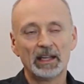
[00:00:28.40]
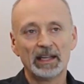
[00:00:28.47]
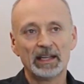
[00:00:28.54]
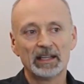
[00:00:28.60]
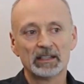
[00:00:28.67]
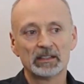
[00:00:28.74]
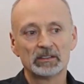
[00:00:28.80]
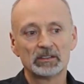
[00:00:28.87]

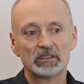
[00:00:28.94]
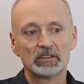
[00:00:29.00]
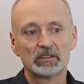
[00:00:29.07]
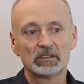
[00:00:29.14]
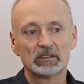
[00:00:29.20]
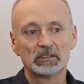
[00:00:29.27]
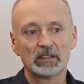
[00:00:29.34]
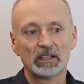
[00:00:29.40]
And
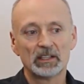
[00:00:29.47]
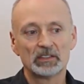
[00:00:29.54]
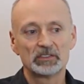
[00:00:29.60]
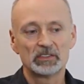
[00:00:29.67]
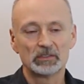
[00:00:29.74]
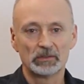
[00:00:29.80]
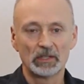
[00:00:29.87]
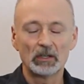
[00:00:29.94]

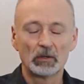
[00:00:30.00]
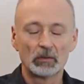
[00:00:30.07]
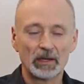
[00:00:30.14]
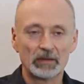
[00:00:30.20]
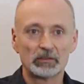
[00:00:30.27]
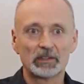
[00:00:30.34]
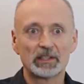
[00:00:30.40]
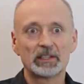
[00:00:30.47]
as you know,
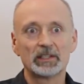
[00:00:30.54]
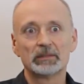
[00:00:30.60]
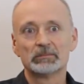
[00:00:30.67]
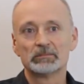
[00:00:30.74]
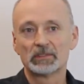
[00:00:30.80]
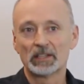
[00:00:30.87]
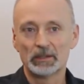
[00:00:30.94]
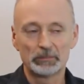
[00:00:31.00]
every
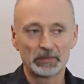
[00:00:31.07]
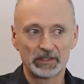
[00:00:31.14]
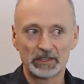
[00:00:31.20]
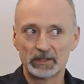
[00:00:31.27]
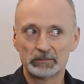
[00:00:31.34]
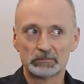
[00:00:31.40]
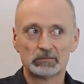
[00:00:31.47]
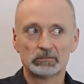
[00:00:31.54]

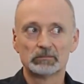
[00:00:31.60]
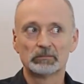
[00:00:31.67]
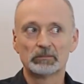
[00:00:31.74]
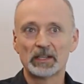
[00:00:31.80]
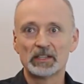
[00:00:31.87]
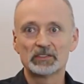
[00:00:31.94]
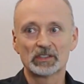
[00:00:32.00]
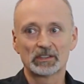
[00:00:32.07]
company
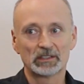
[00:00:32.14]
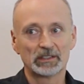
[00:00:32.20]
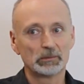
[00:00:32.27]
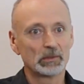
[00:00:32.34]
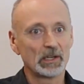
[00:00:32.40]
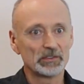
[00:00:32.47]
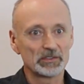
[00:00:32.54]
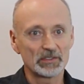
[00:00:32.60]
basically
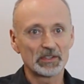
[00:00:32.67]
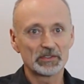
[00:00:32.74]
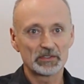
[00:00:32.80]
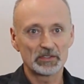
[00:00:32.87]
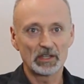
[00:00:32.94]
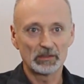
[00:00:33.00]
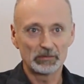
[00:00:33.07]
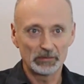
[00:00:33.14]
runs
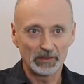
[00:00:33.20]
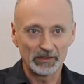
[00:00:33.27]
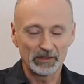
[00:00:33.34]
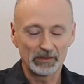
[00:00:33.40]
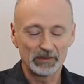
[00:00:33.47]
on software.